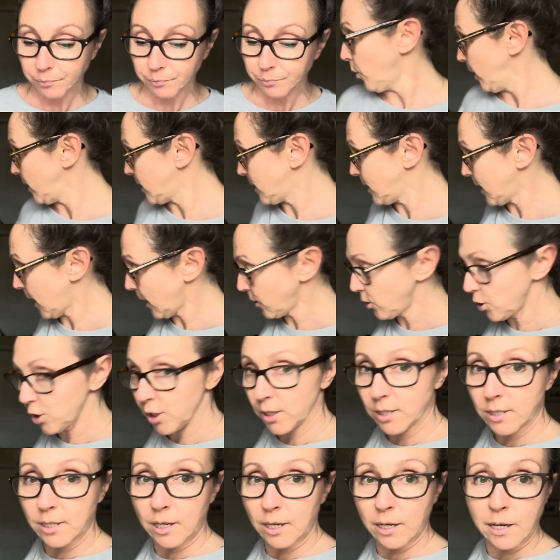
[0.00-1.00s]
It's not
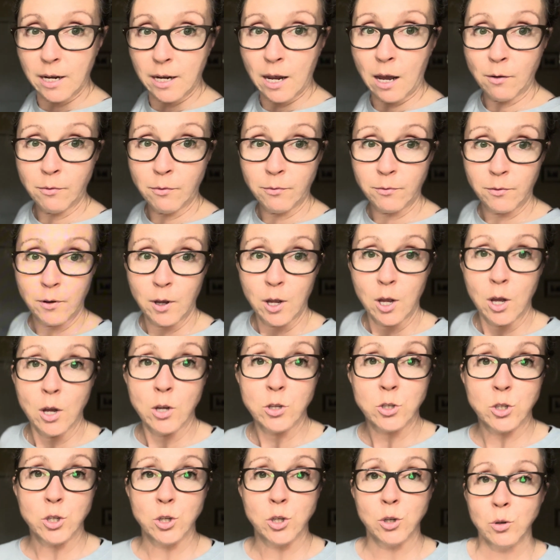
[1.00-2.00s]
just enough
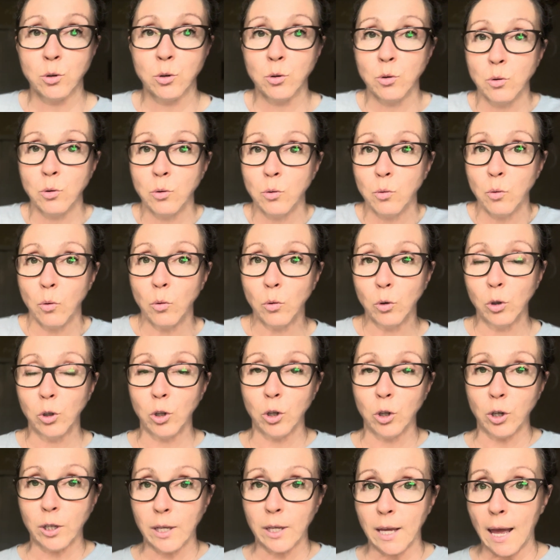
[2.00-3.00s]
to
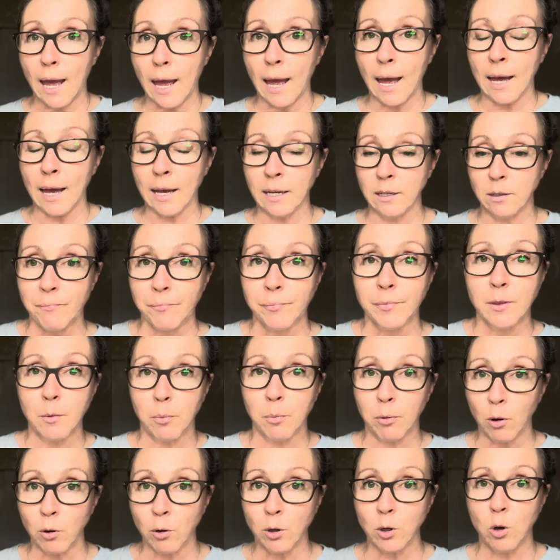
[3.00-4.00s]
look at the
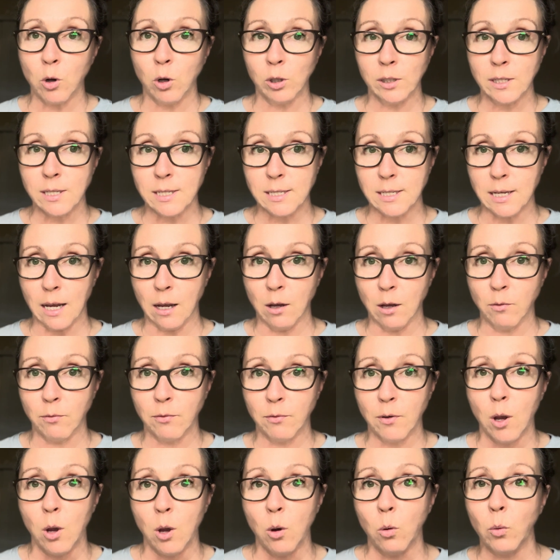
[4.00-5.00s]
protocol
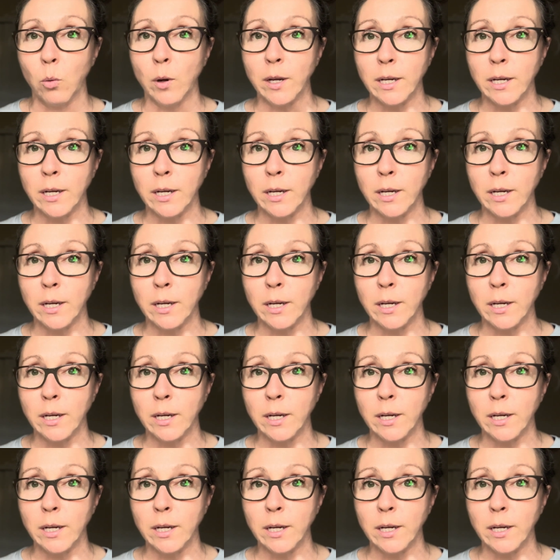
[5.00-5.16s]
itself. We